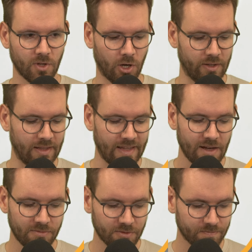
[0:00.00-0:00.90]
On the
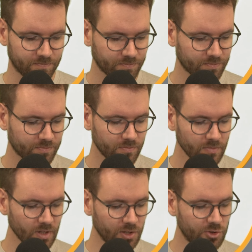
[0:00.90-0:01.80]
left,
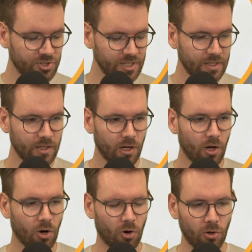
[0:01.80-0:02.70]
you see
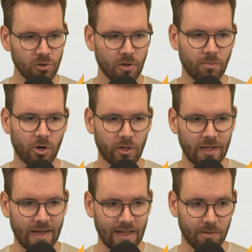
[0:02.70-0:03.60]
all your model
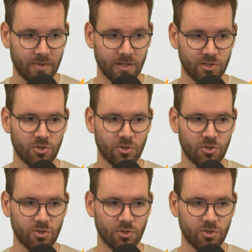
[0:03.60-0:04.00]
elements.